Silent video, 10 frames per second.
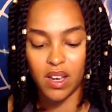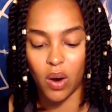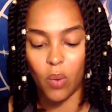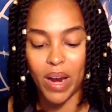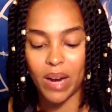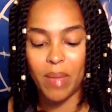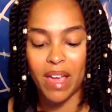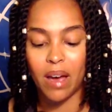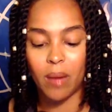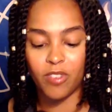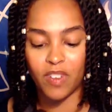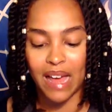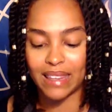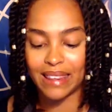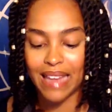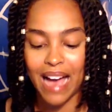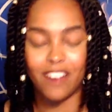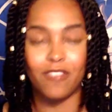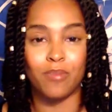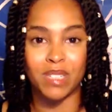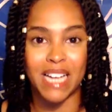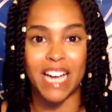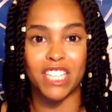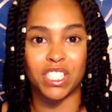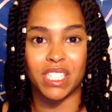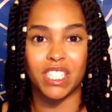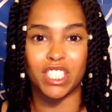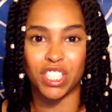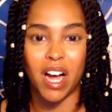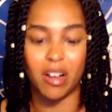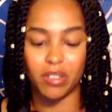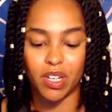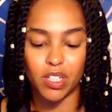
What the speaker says: a way to make up for that lack of protection in childhood.